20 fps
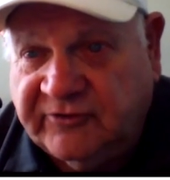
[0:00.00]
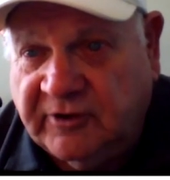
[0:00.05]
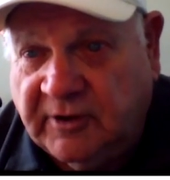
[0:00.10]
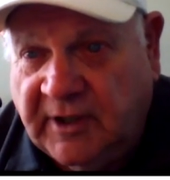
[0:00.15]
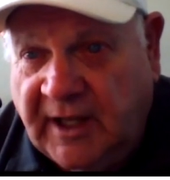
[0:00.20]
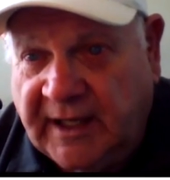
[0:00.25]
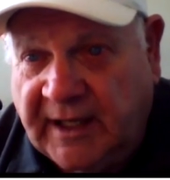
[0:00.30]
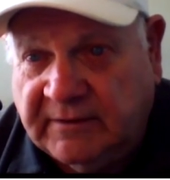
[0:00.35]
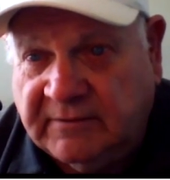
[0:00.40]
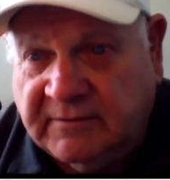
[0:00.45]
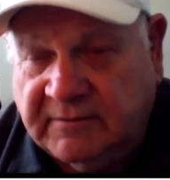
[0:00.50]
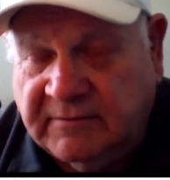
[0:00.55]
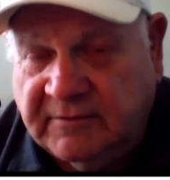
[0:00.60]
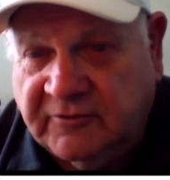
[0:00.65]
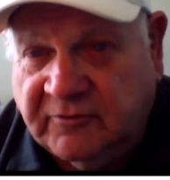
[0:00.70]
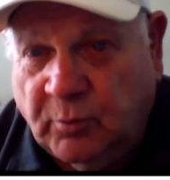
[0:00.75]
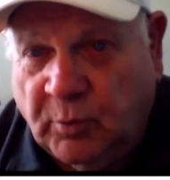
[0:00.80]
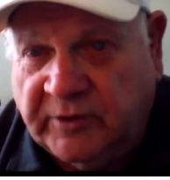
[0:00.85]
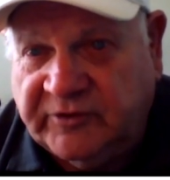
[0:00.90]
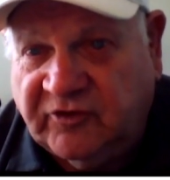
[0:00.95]
They're like,
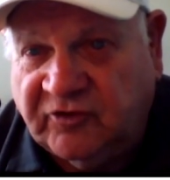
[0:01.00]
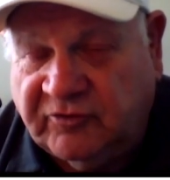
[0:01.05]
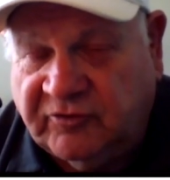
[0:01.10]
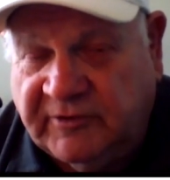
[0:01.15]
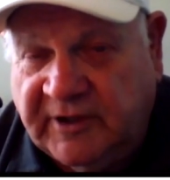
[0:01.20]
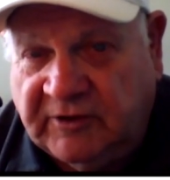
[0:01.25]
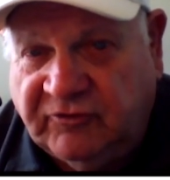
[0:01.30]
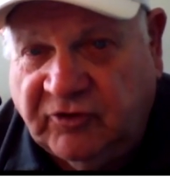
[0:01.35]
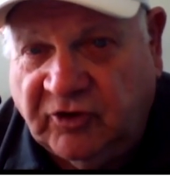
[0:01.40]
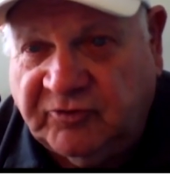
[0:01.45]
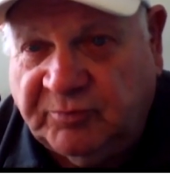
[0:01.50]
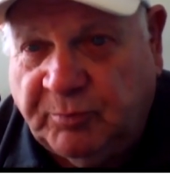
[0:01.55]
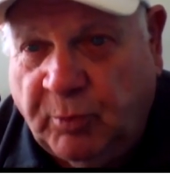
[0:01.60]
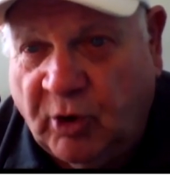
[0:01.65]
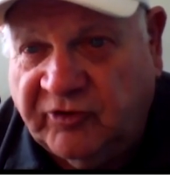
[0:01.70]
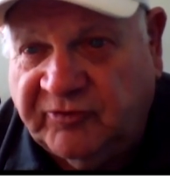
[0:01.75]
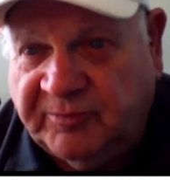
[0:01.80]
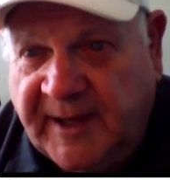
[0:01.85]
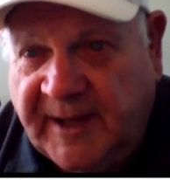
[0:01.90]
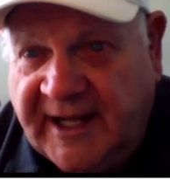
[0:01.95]
they took
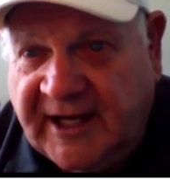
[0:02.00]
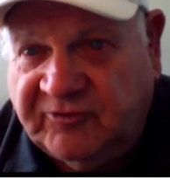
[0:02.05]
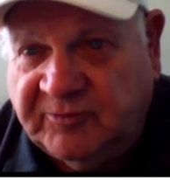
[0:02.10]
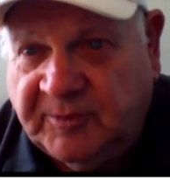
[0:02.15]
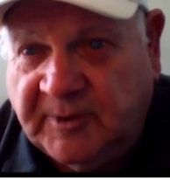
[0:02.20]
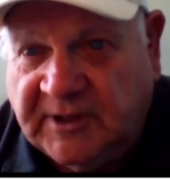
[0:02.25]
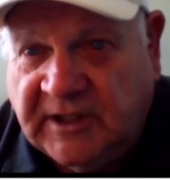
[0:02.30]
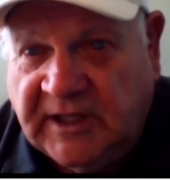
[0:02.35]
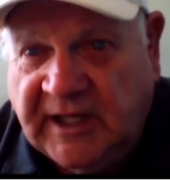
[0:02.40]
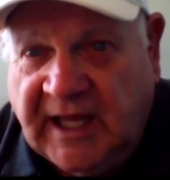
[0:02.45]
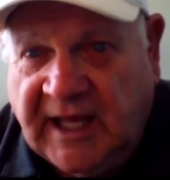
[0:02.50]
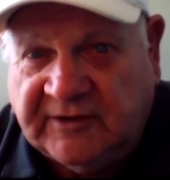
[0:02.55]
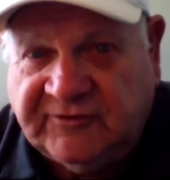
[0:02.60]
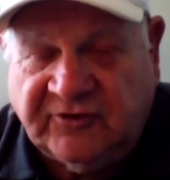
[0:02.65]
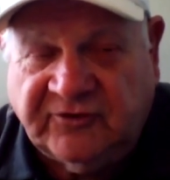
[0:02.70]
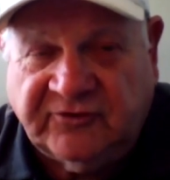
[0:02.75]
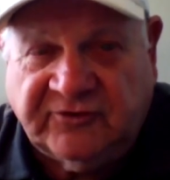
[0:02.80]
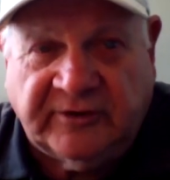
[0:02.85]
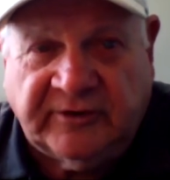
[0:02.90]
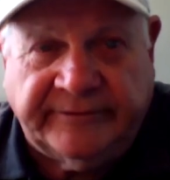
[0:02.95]
sports management
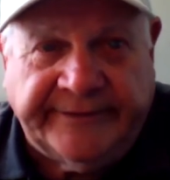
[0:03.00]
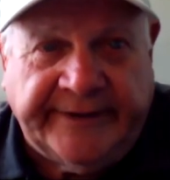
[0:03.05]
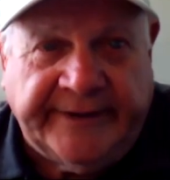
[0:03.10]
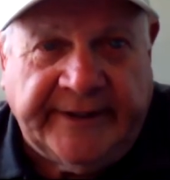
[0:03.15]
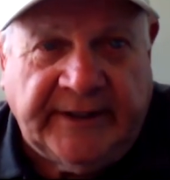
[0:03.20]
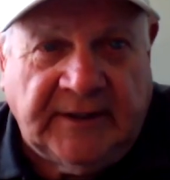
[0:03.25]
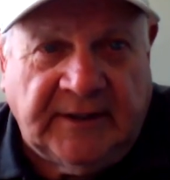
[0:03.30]
classes, and